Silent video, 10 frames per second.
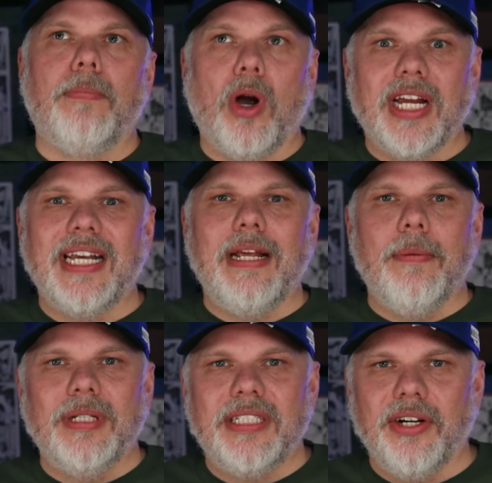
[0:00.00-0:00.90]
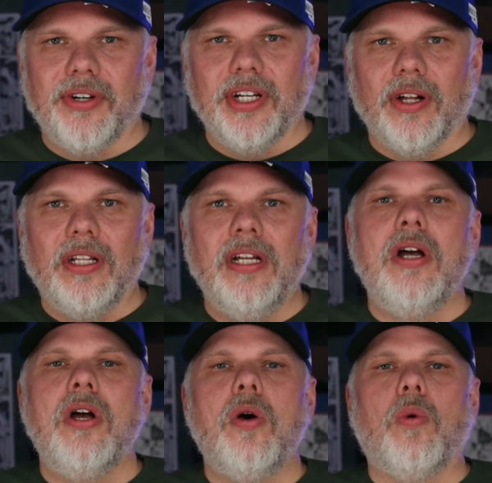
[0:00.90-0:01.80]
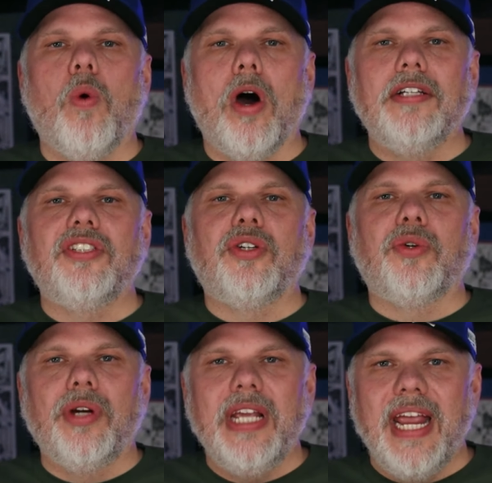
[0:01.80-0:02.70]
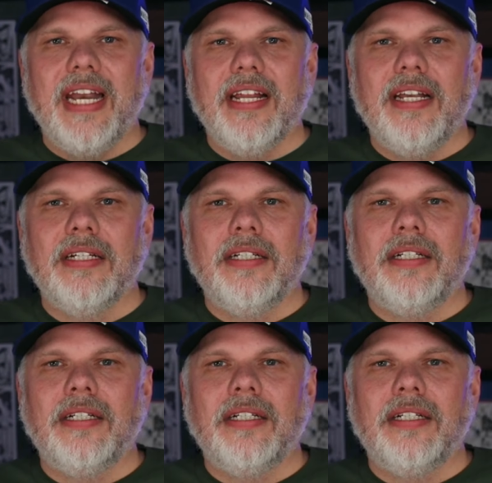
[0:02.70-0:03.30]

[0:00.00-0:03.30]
material was created